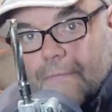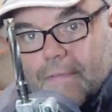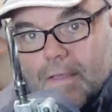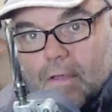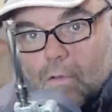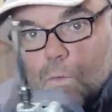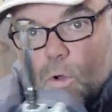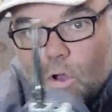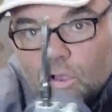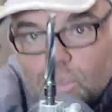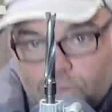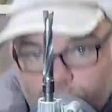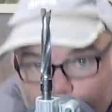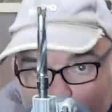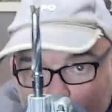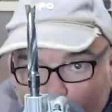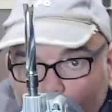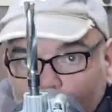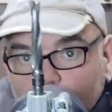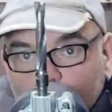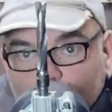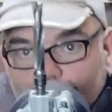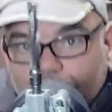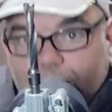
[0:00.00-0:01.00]
Now, if you
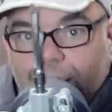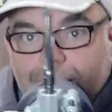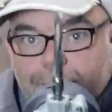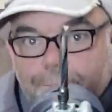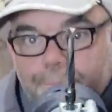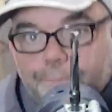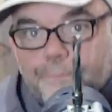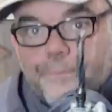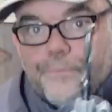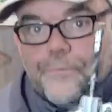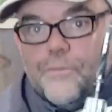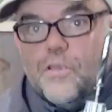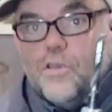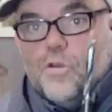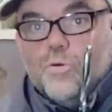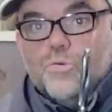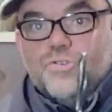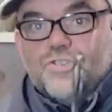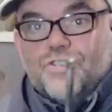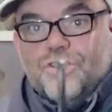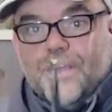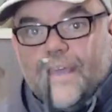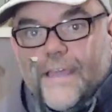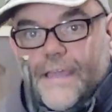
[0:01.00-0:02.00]
watch that, you'll
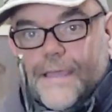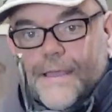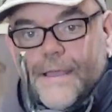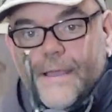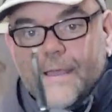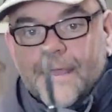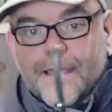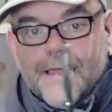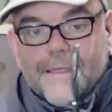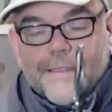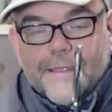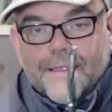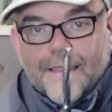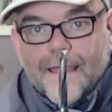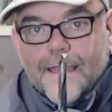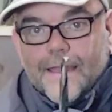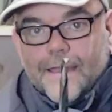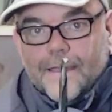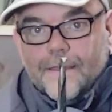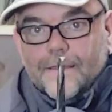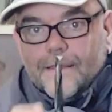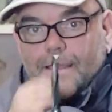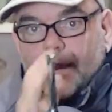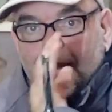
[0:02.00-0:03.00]
see that
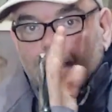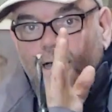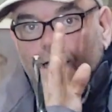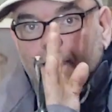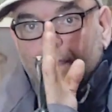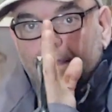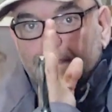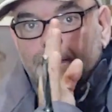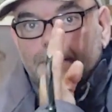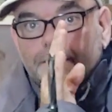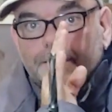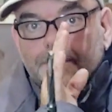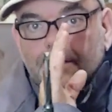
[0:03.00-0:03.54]
that cutter